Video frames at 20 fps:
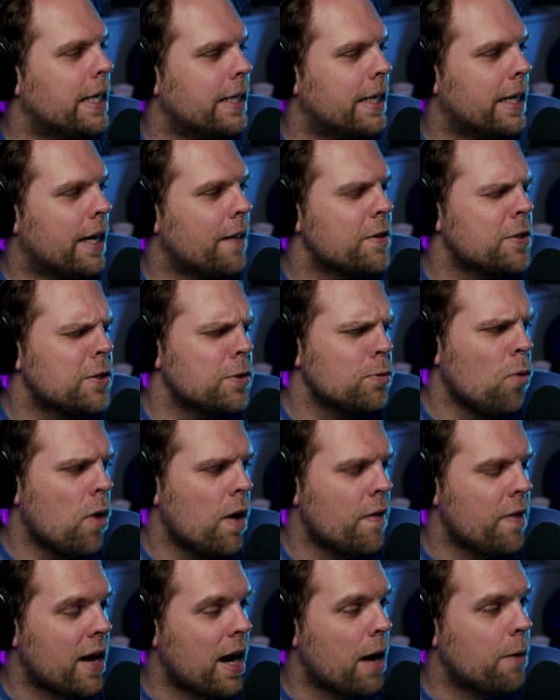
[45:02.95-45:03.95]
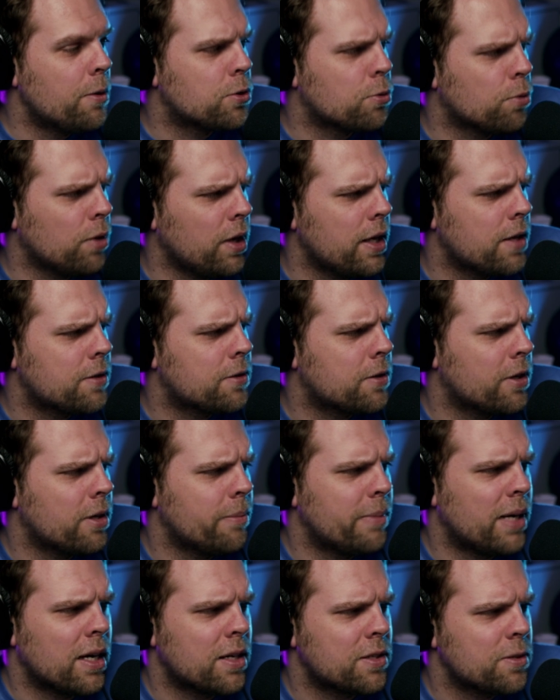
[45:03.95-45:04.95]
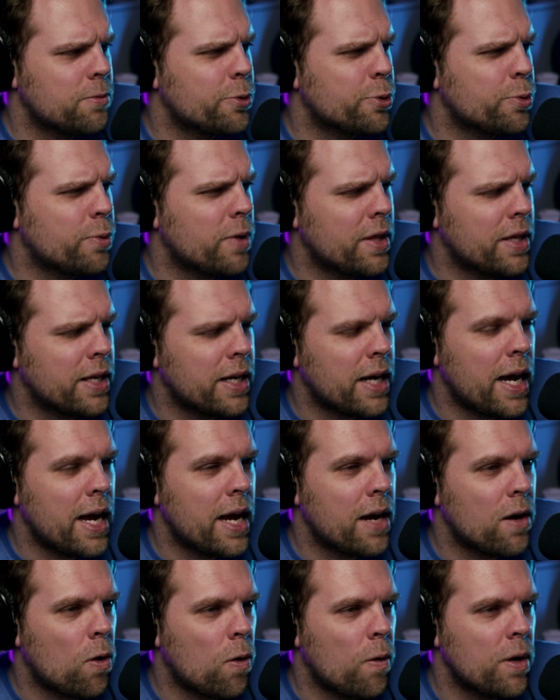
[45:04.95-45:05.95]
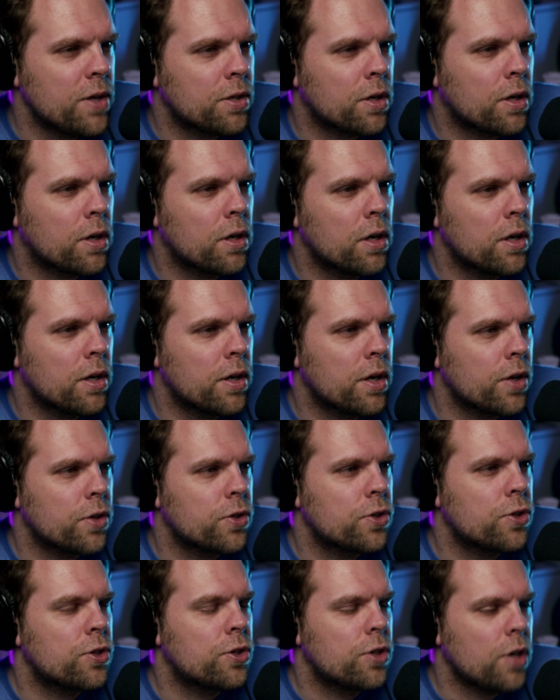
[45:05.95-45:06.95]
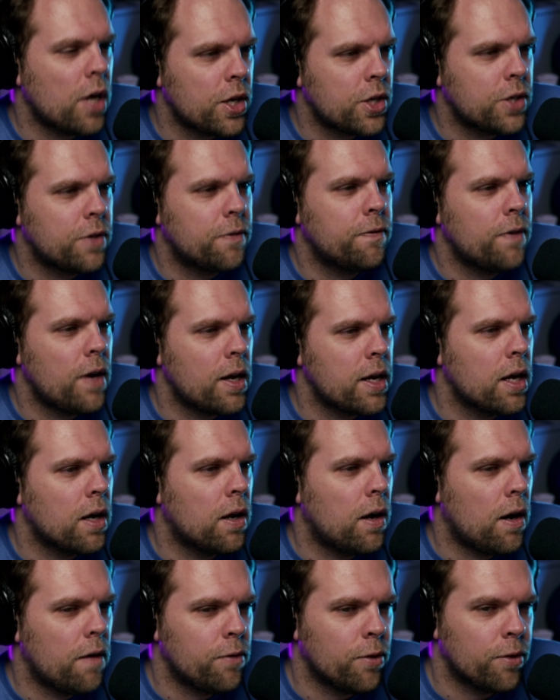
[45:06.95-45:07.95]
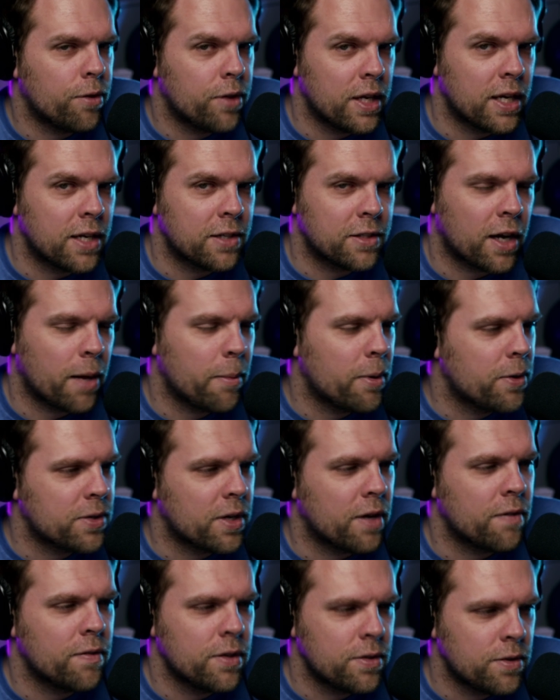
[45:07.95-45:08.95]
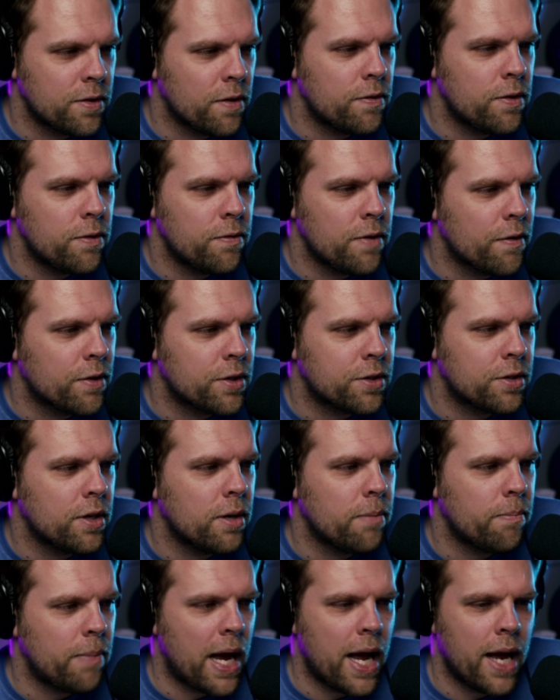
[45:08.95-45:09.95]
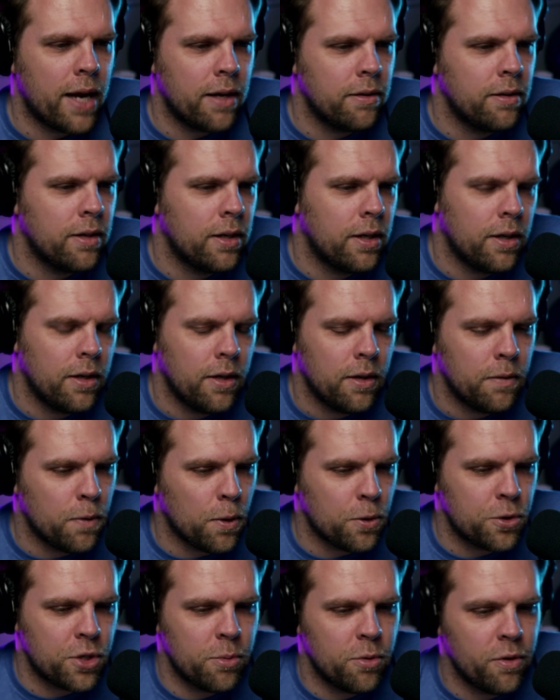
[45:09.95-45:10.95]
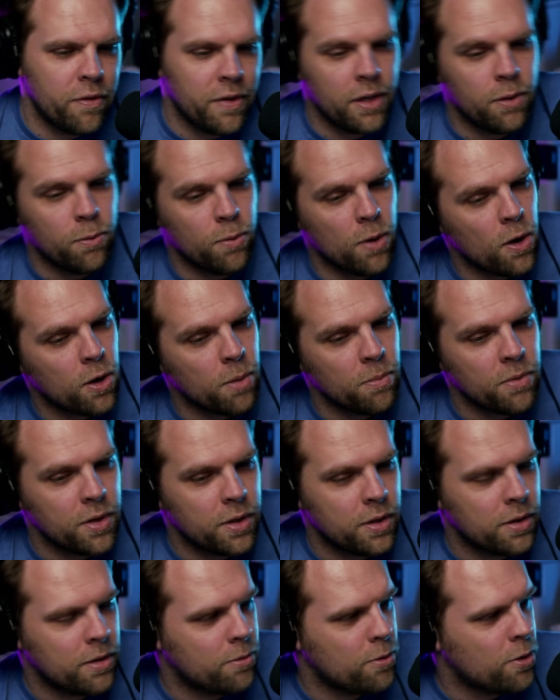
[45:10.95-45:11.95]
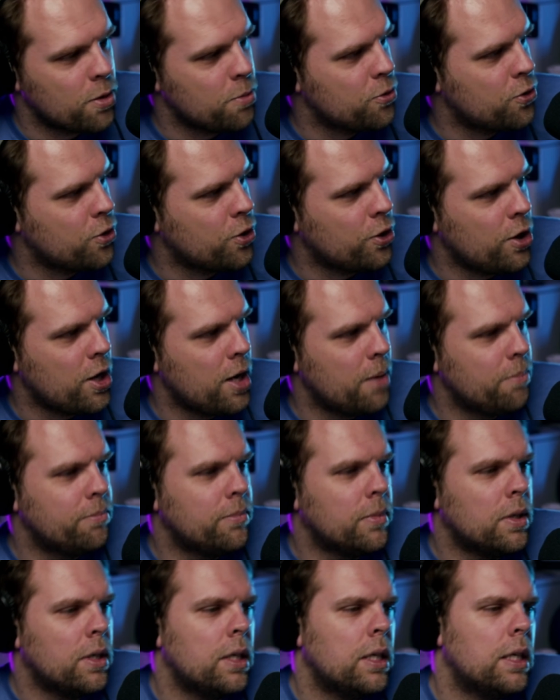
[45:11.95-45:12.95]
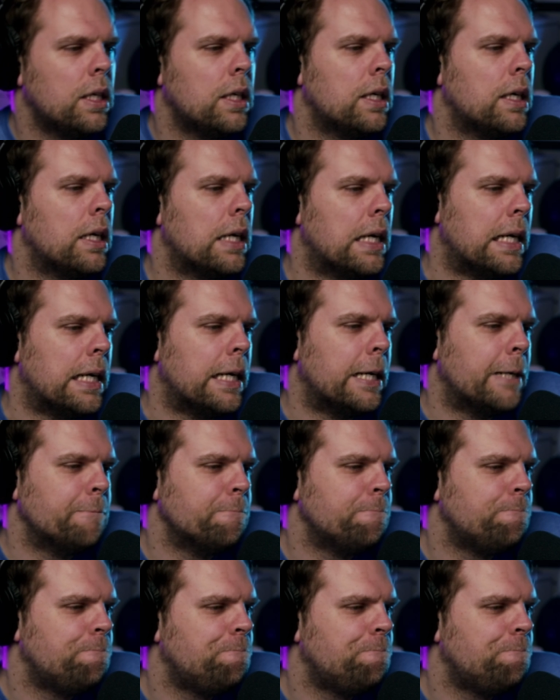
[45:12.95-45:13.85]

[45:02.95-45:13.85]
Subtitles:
this is one that I was really uncertain about because it was one that I had always heard such fucking awful things. Like everybody was like, if you've never seen a bad Fulci movie, welcome to the club. That